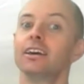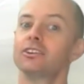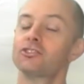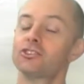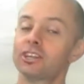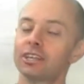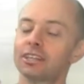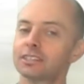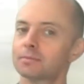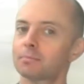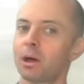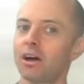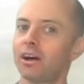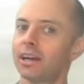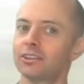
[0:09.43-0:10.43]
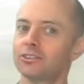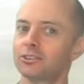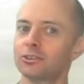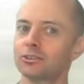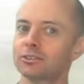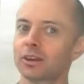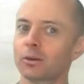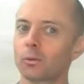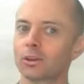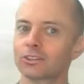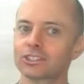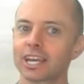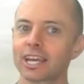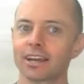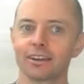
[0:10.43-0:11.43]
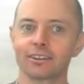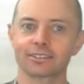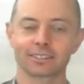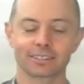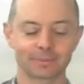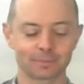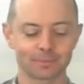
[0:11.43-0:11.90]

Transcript: She is behind you, so watch out.